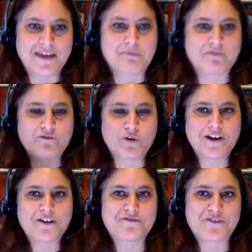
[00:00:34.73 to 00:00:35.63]
Before I
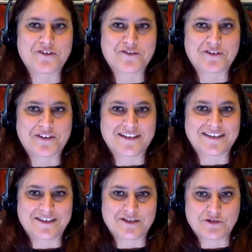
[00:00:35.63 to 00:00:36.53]
go further into
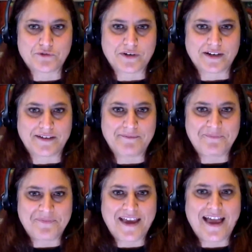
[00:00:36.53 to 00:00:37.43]
this story,
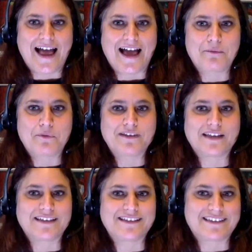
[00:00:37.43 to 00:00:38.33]
I would
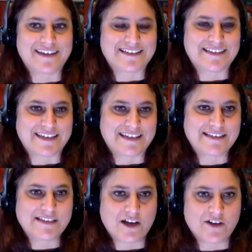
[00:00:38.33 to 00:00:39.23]
like to thank
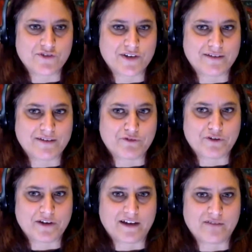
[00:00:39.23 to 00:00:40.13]
Denise, Andre, and
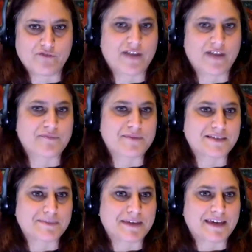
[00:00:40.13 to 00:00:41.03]
Farai for having me
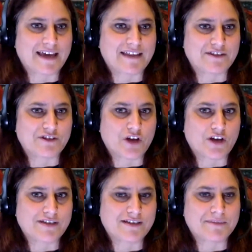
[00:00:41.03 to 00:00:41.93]
speak at this
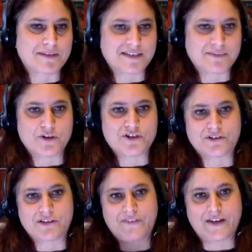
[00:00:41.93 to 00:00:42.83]
awesome and
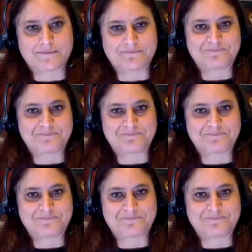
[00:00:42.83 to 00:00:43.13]
inspirational event.